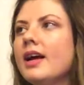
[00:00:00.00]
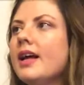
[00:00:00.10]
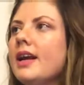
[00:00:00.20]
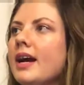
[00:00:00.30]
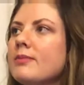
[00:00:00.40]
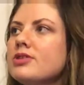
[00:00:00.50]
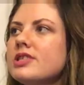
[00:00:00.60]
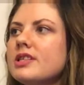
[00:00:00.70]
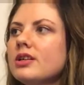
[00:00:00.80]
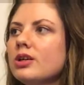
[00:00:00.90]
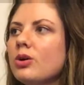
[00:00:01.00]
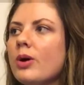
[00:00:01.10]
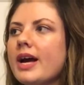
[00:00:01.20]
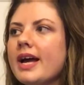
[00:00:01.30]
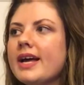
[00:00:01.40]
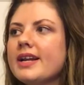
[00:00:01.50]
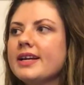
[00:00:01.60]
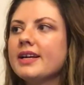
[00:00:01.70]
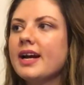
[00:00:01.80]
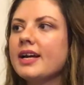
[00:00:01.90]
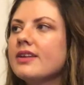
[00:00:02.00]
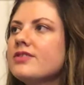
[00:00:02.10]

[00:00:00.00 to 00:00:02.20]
And I'm just going to go ahead and kind of